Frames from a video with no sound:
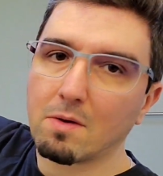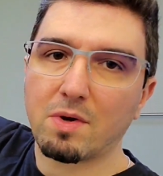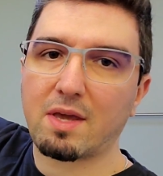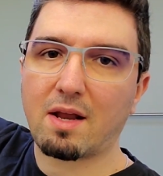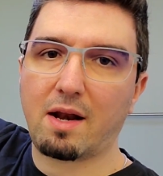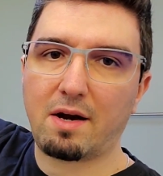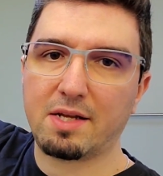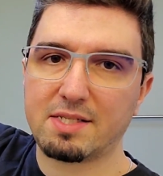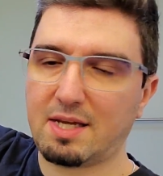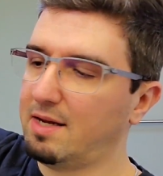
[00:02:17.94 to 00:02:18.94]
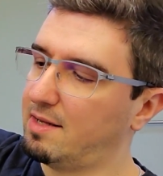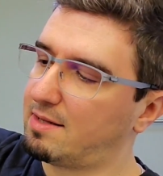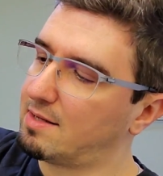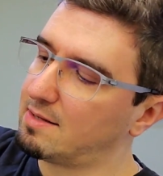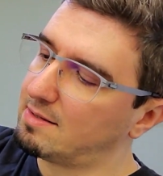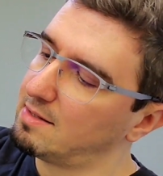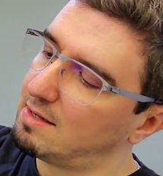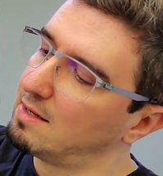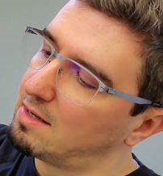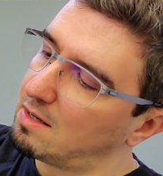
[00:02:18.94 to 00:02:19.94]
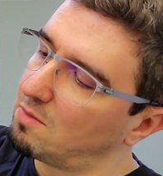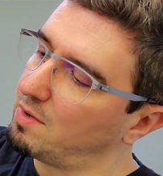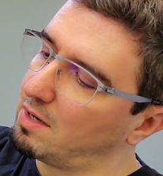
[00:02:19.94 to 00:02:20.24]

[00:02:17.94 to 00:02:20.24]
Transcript: We can clearly see that we